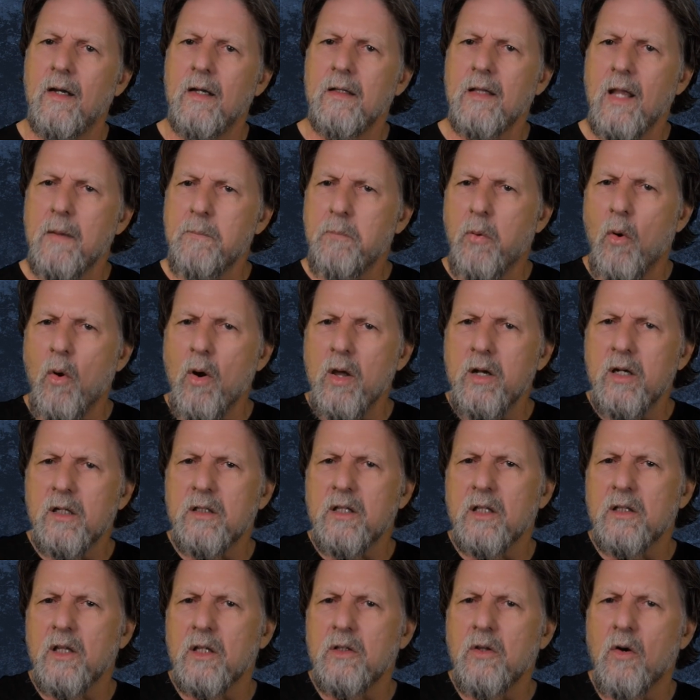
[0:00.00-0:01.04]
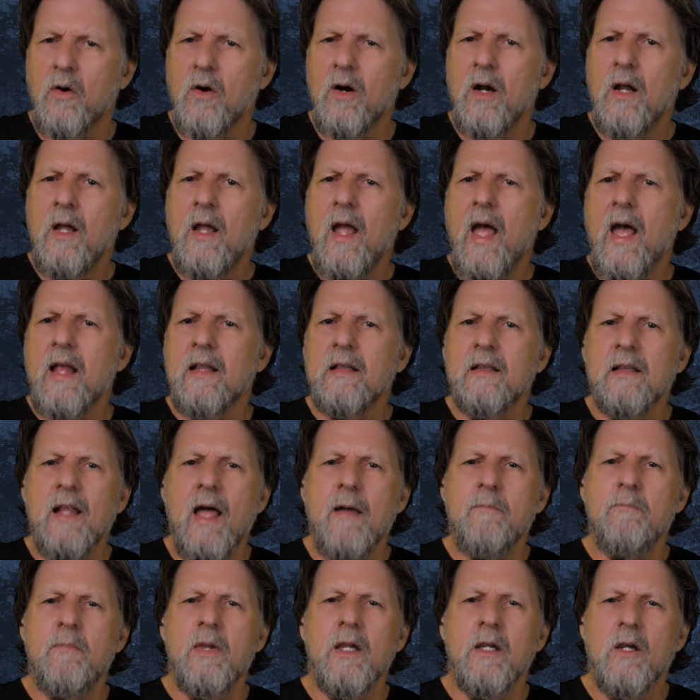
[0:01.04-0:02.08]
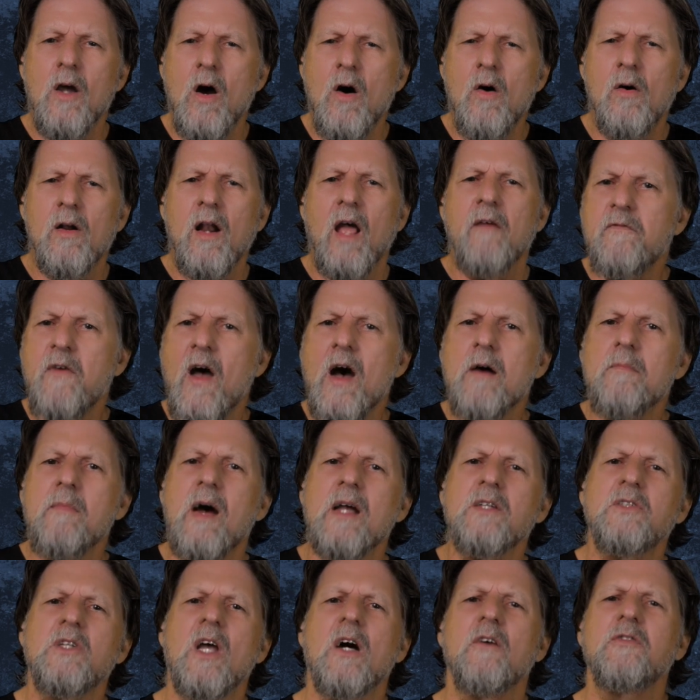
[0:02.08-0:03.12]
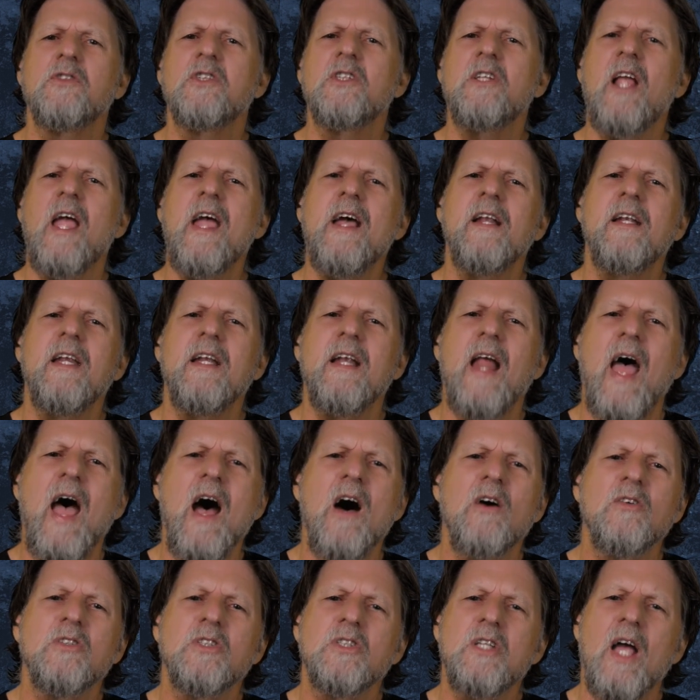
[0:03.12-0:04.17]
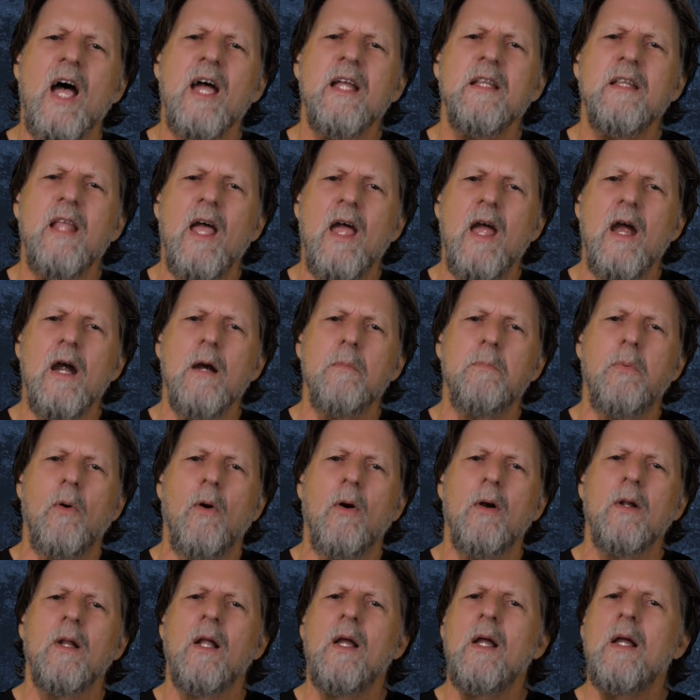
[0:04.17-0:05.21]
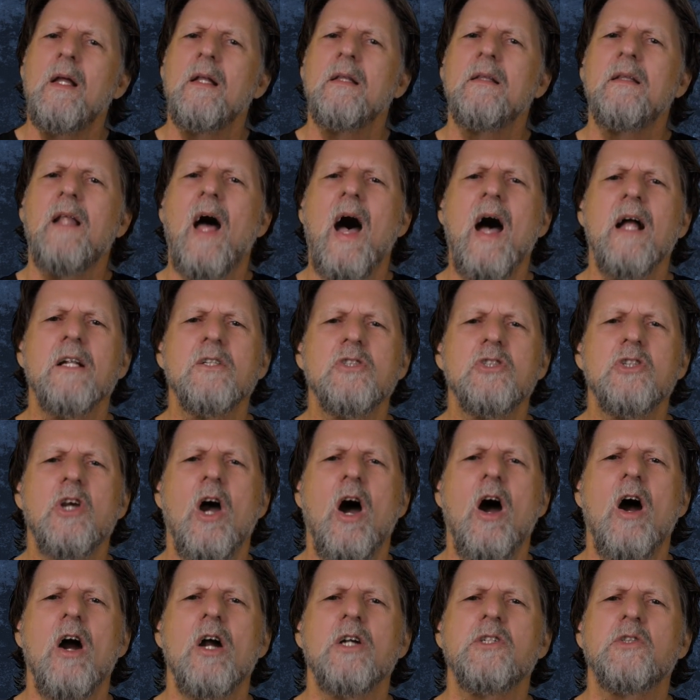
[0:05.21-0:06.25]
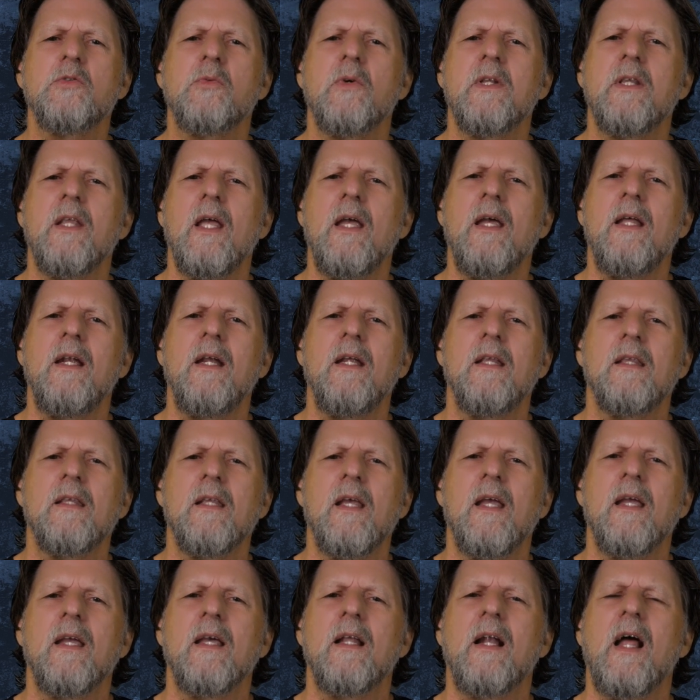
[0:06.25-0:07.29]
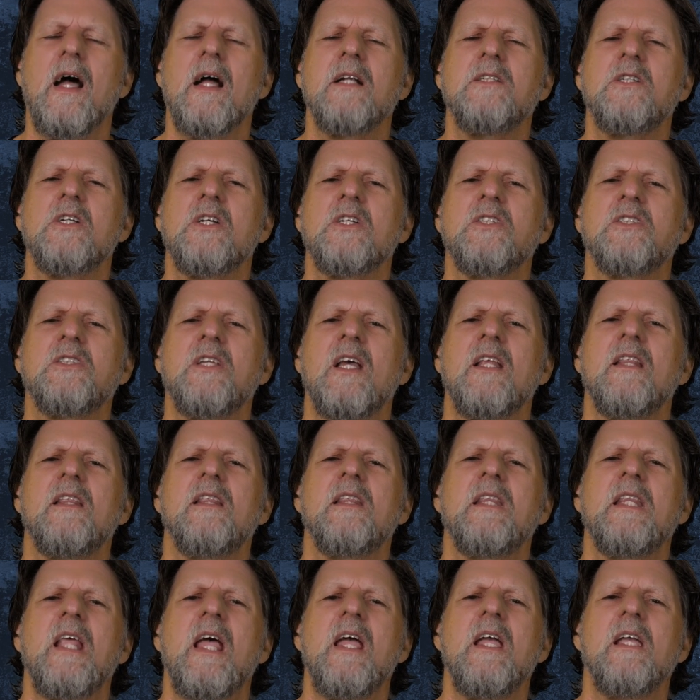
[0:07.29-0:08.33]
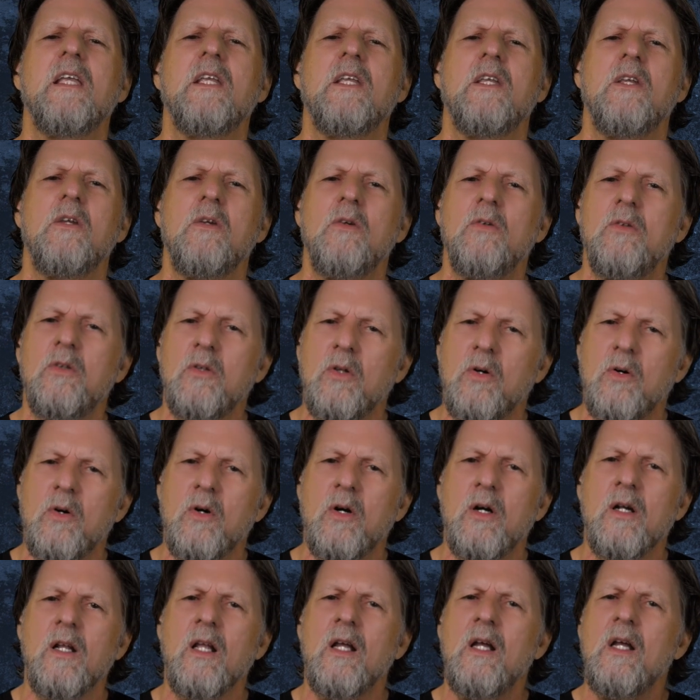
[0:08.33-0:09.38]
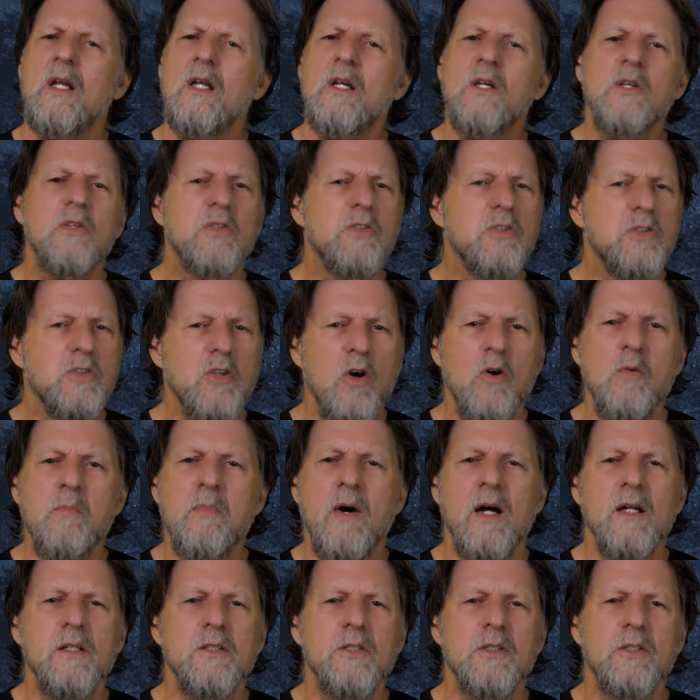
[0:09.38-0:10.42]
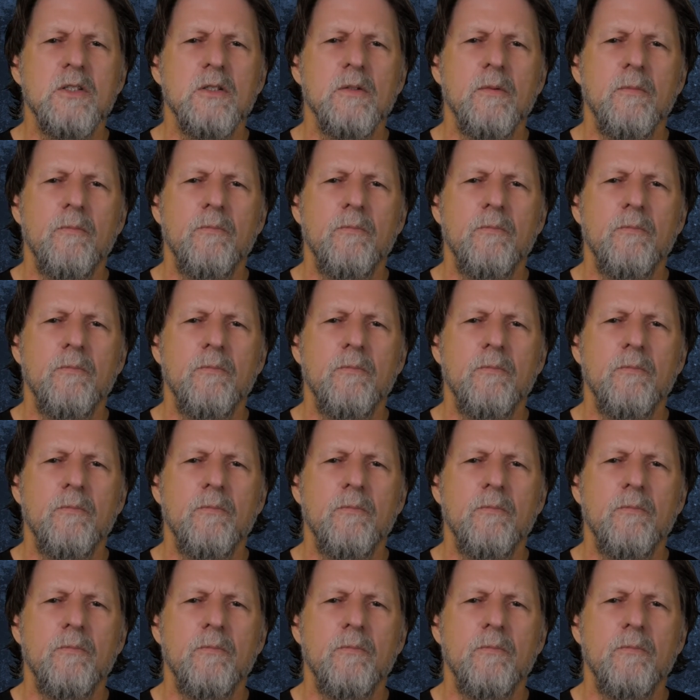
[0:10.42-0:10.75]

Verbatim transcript: They pointed to the door and let me go. And I found myself standing outside the airport, not charged with anything. And I just said, "Thank you, Lord, so much."